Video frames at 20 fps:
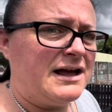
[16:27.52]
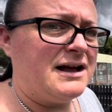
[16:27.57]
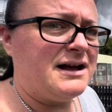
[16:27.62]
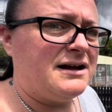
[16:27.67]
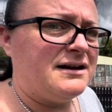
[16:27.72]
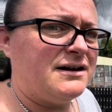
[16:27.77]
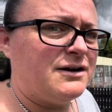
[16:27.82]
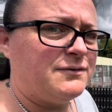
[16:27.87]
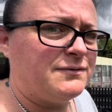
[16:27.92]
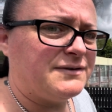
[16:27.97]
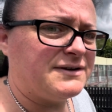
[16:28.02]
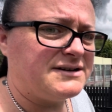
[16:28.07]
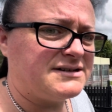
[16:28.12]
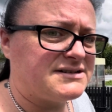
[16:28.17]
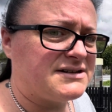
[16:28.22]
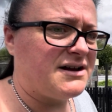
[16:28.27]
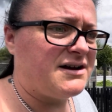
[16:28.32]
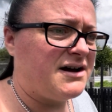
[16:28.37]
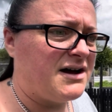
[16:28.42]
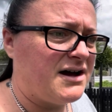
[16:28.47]
Hopefully
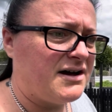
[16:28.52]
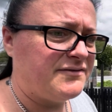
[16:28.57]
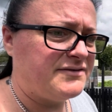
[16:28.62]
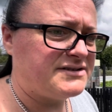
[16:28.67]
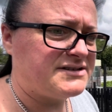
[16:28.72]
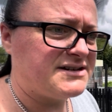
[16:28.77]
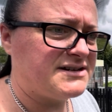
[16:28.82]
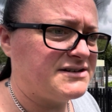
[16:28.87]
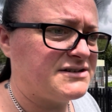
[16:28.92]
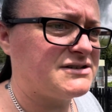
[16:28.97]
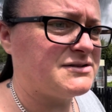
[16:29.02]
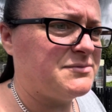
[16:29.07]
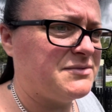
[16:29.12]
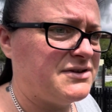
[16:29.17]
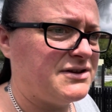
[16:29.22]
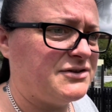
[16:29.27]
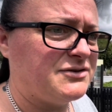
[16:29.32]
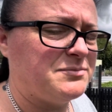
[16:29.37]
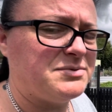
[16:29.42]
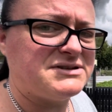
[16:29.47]
start harvesting some of the
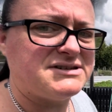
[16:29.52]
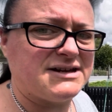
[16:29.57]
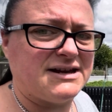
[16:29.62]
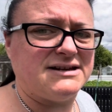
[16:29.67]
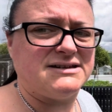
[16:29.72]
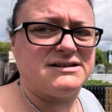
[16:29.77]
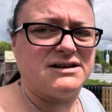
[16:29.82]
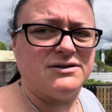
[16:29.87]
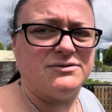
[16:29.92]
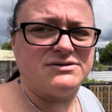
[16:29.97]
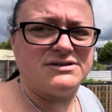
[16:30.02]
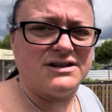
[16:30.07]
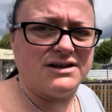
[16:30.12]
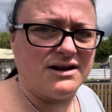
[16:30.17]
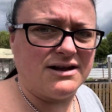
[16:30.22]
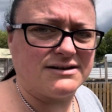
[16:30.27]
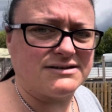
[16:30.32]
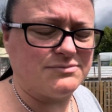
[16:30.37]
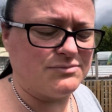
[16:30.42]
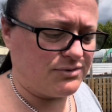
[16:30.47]
other potatoes in the
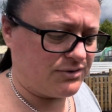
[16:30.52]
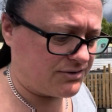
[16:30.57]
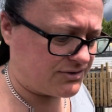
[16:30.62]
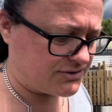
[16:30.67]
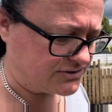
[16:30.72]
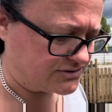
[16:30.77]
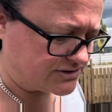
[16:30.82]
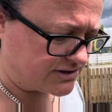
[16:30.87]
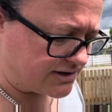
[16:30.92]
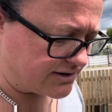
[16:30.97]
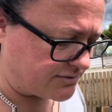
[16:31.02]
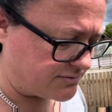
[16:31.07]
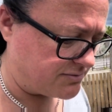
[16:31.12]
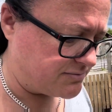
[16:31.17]
next month or so.